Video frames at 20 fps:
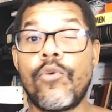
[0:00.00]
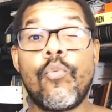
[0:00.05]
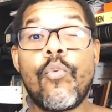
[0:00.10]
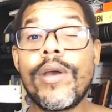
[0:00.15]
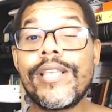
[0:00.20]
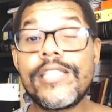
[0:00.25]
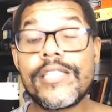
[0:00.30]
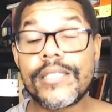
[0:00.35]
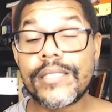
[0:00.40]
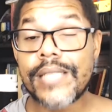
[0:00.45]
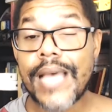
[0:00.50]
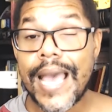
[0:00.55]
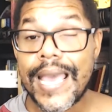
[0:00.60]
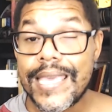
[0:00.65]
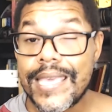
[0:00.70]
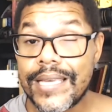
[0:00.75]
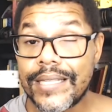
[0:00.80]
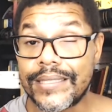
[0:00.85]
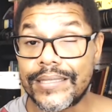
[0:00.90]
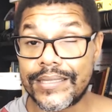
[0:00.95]
Which
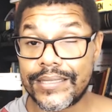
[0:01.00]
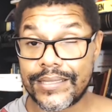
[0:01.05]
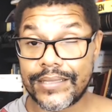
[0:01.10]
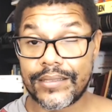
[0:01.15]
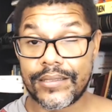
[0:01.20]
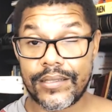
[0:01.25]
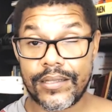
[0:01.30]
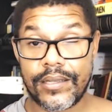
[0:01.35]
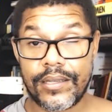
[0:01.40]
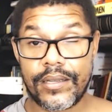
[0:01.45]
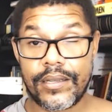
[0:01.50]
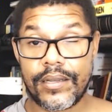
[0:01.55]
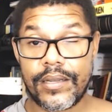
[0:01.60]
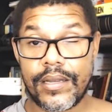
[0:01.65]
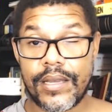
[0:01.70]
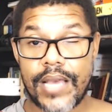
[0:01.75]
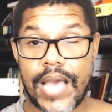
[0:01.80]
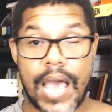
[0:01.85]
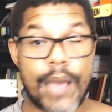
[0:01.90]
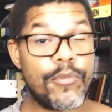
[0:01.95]
science?
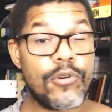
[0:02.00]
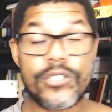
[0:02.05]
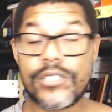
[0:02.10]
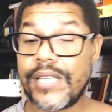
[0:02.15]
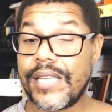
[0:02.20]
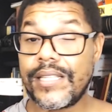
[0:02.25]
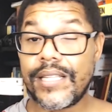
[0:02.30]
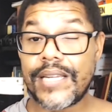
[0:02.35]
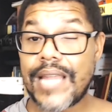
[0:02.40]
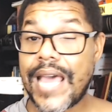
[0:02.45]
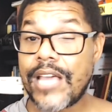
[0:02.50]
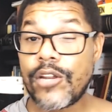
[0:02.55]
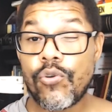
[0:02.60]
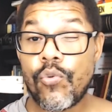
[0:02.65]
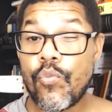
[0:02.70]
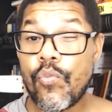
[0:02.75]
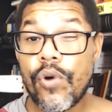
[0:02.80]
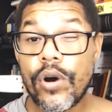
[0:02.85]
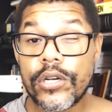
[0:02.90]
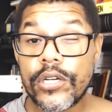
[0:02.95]
I'm not saying that I don't
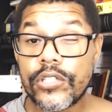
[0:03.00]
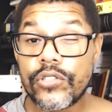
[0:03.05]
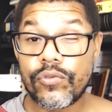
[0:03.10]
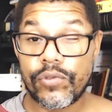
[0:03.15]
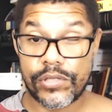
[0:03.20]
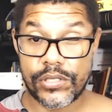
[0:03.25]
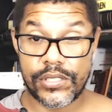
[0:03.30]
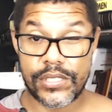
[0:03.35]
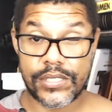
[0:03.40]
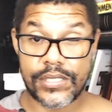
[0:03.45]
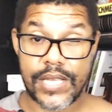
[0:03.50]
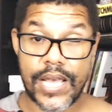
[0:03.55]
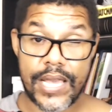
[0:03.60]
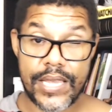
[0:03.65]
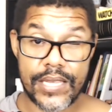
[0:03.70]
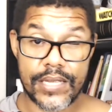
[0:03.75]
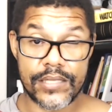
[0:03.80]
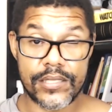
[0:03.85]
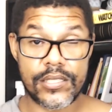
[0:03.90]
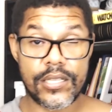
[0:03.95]
want to trust the
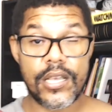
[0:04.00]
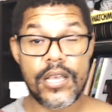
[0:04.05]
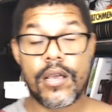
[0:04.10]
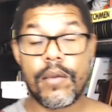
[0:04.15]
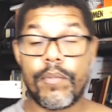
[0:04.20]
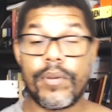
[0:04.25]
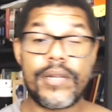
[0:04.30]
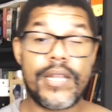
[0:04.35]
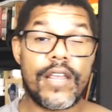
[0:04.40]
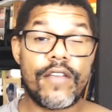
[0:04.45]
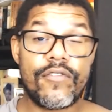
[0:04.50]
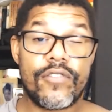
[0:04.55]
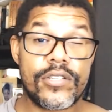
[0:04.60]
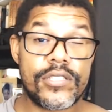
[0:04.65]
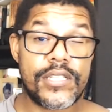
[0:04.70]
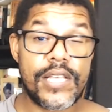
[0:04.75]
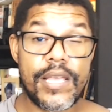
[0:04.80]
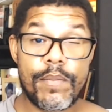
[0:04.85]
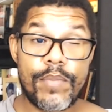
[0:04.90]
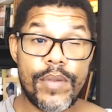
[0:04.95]
science, but if you're
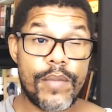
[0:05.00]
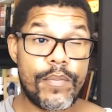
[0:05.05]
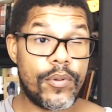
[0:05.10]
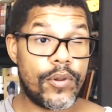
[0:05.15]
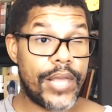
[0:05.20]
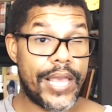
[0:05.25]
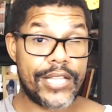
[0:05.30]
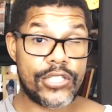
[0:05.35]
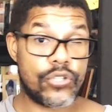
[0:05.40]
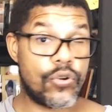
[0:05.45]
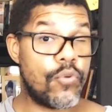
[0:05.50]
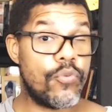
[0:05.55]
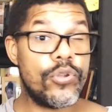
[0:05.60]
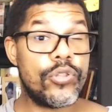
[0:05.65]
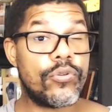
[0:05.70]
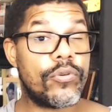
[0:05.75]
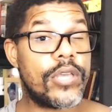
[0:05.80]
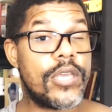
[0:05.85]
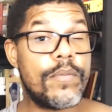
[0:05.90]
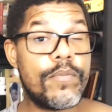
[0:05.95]
saying, people, it's going
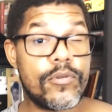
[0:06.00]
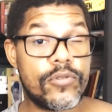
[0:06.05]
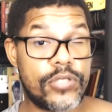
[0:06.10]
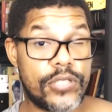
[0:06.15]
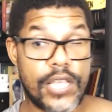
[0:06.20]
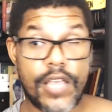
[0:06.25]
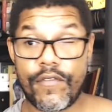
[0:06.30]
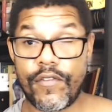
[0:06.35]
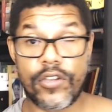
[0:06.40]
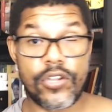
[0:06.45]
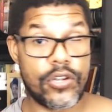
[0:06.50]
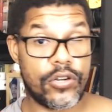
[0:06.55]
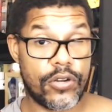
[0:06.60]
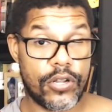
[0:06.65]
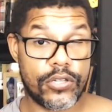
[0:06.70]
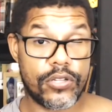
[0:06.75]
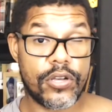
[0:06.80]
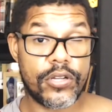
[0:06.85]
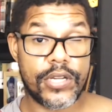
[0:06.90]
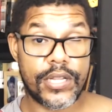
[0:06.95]
to keep you safe and you're
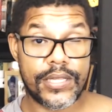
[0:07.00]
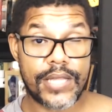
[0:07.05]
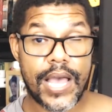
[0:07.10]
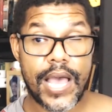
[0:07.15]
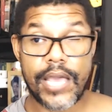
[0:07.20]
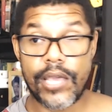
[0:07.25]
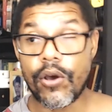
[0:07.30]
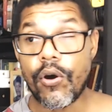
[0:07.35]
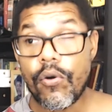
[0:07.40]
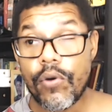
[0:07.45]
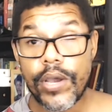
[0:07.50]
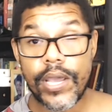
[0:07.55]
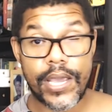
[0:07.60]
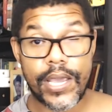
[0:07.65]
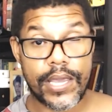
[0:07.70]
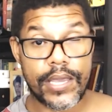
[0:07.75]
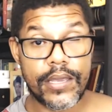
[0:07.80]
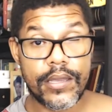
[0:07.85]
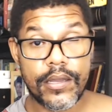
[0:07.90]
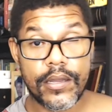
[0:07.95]
not gonna die,
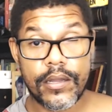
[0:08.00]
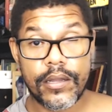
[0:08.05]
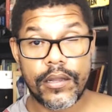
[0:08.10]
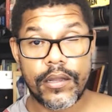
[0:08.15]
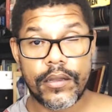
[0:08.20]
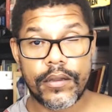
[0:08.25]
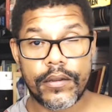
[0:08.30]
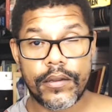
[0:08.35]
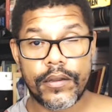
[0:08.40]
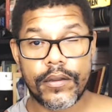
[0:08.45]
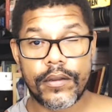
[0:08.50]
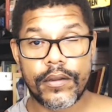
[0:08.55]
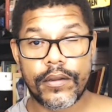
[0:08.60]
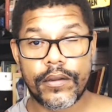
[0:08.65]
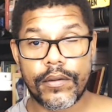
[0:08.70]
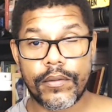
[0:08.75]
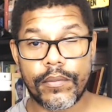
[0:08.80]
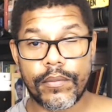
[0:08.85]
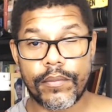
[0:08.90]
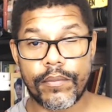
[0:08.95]
okay.
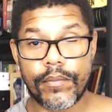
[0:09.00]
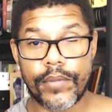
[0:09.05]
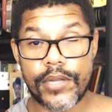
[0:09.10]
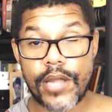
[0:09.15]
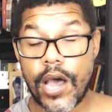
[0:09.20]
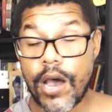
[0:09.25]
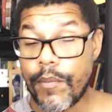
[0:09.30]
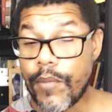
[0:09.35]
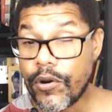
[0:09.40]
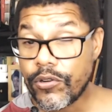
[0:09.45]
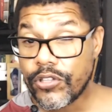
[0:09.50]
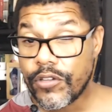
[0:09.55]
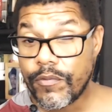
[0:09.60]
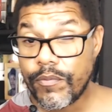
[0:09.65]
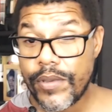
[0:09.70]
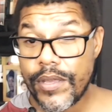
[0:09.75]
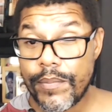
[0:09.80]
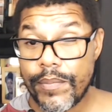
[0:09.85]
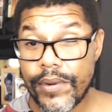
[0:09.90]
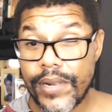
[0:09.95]
But the amount of
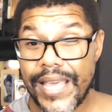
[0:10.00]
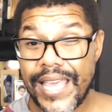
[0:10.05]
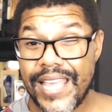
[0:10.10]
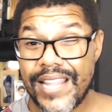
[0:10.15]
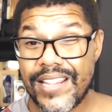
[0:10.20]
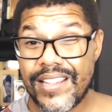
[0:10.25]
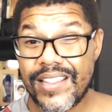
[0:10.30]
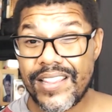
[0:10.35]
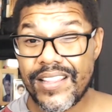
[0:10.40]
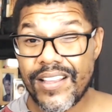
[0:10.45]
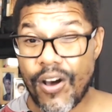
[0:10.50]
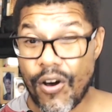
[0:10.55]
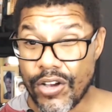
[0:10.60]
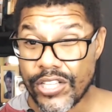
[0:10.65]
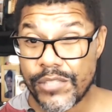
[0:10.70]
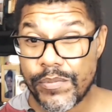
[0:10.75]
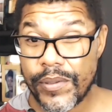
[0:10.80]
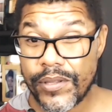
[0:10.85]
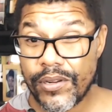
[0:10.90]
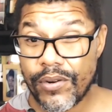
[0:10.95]
people in
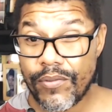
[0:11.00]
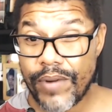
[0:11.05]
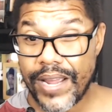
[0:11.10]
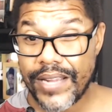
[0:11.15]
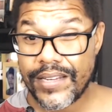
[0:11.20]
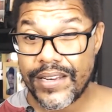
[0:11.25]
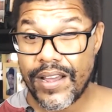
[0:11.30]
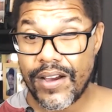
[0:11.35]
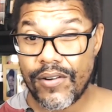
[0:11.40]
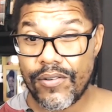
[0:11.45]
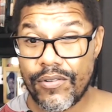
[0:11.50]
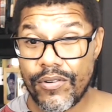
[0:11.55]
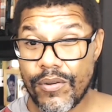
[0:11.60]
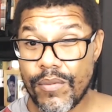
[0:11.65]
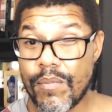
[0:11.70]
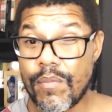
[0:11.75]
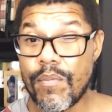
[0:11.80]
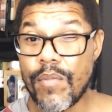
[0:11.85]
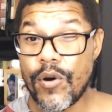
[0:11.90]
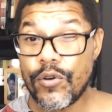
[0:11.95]
hospital right now,
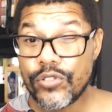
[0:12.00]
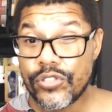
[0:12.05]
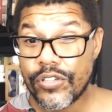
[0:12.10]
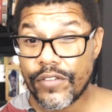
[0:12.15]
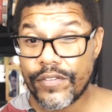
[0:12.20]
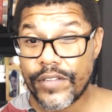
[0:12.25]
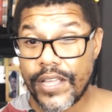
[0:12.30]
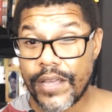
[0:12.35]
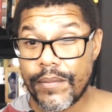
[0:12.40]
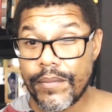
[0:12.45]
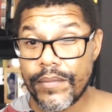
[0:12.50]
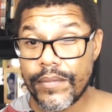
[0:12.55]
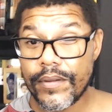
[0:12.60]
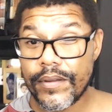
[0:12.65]
most of them